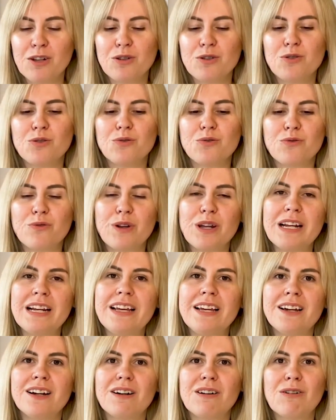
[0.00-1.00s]
to
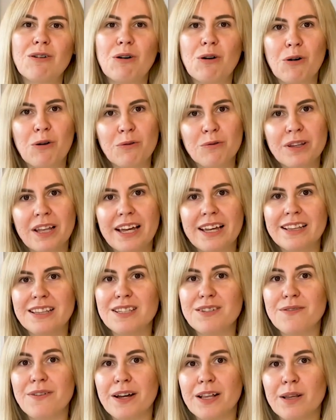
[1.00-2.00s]
really hone and
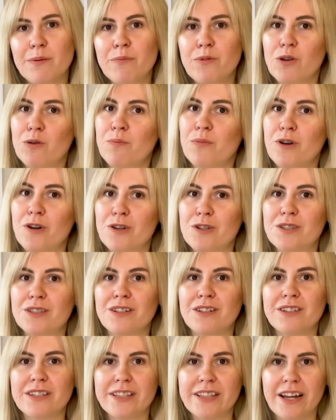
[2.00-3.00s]
develop your
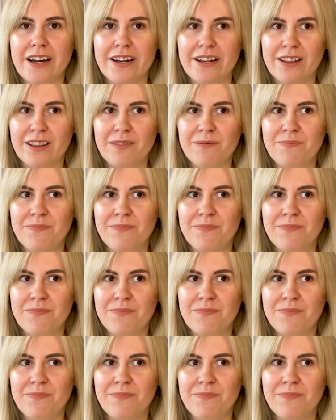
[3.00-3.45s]
personal style.